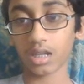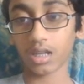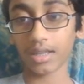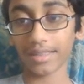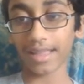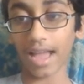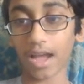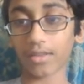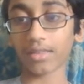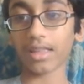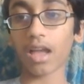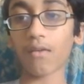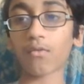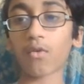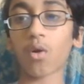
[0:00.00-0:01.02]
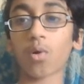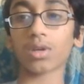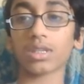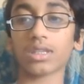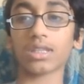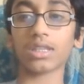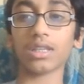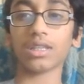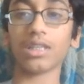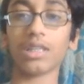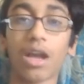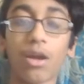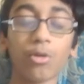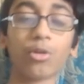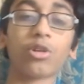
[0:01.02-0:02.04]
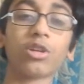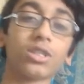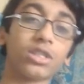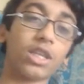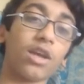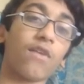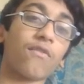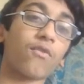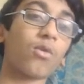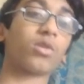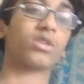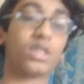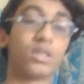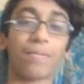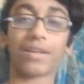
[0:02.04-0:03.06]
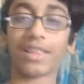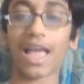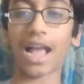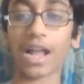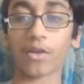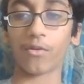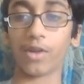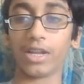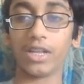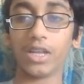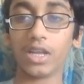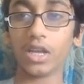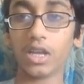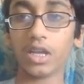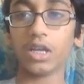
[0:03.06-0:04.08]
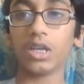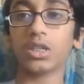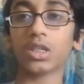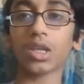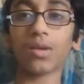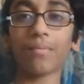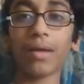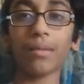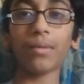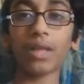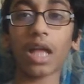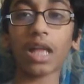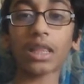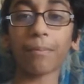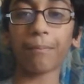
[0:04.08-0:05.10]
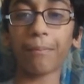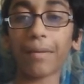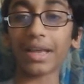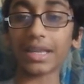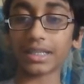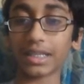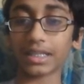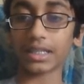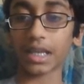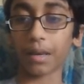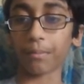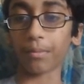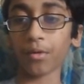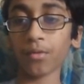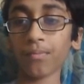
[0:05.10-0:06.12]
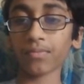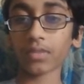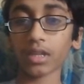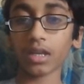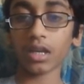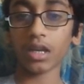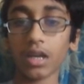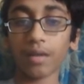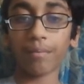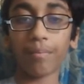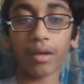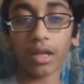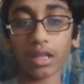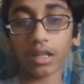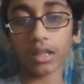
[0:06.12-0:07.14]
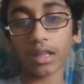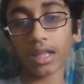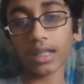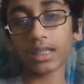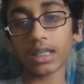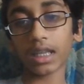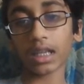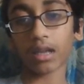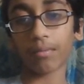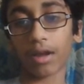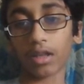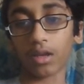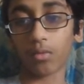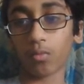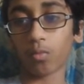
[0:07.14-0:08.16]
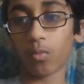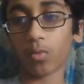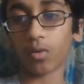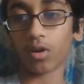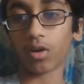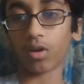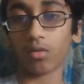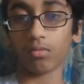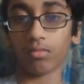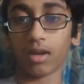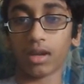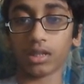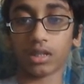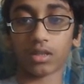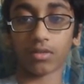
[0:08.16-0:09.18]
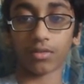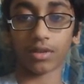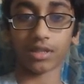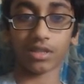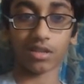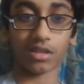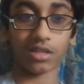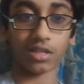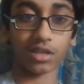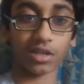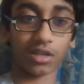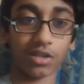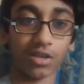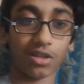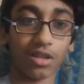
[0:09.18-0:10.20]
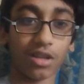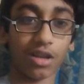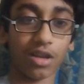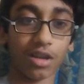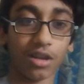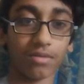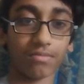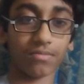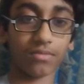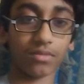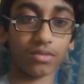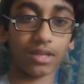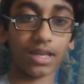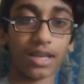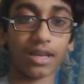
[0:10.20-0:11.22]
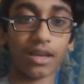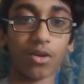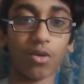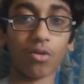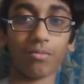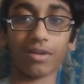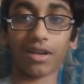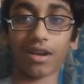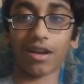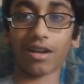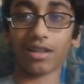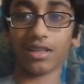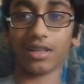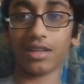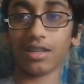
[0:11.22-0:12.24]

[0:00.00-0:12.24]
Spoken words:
Now, of course, now you're going to say, of course, it's Pythagorean. So maybe not the best example. But let's think about it. Oh, I just erased the circle. Oh my god.